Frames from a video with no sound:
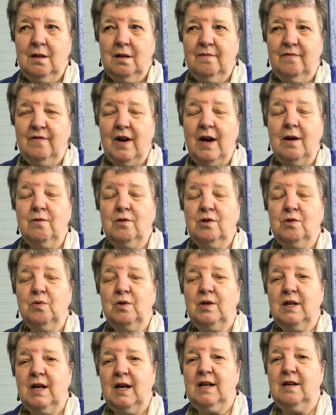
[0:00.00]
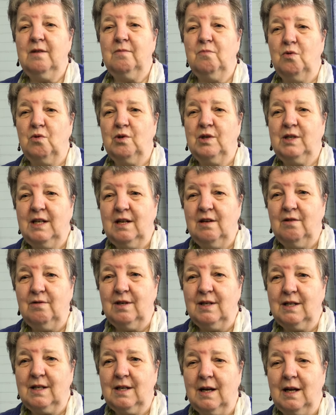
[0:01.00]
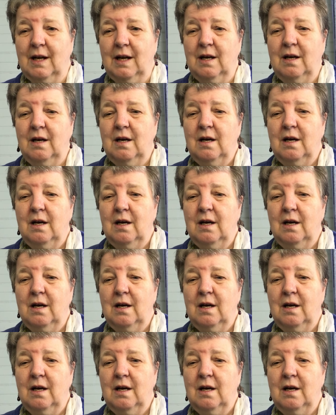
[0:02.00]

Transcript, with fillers: vows were taken more seriously,